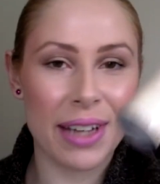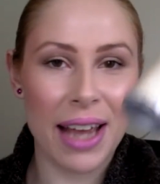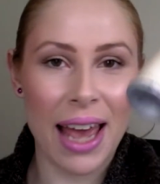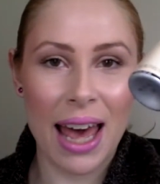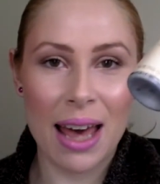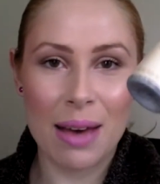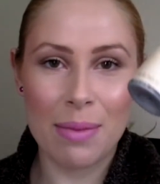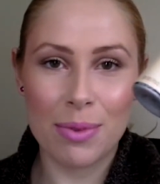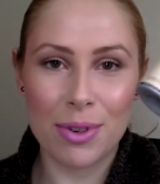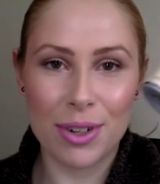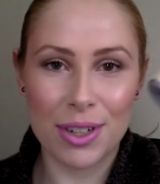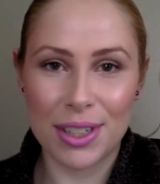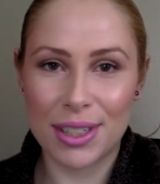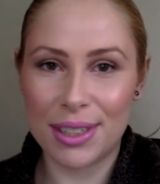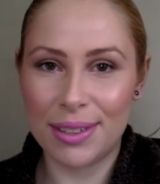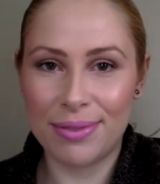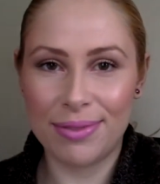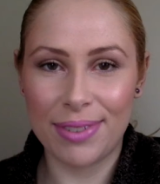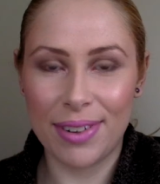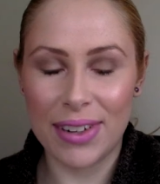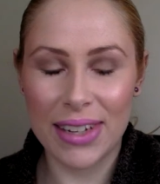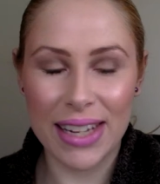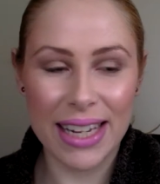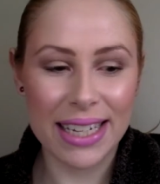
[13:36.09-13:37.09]
Airbrush
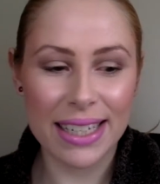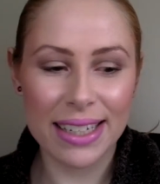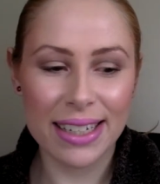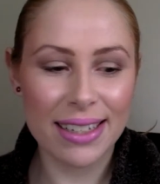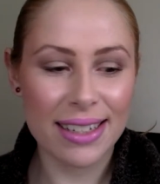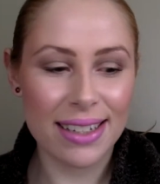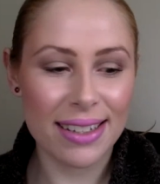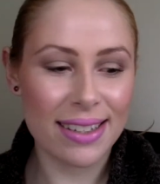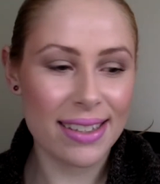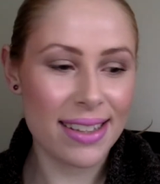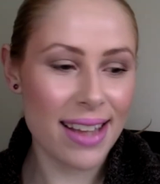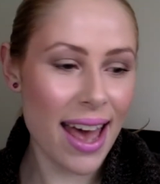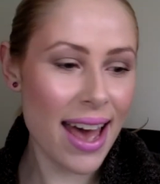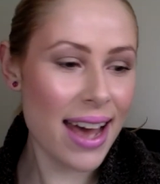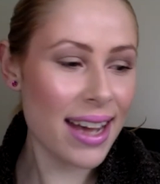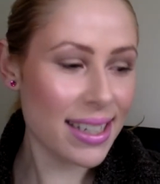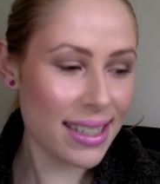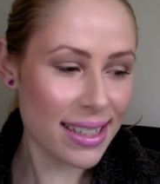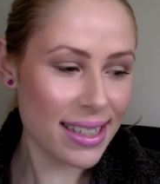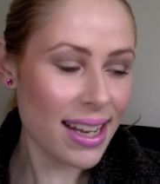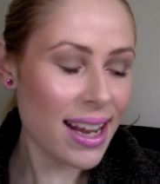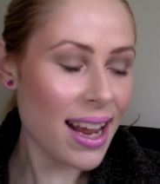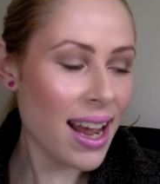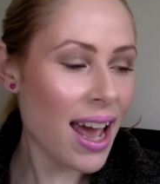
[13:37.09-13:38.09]
foundation to set.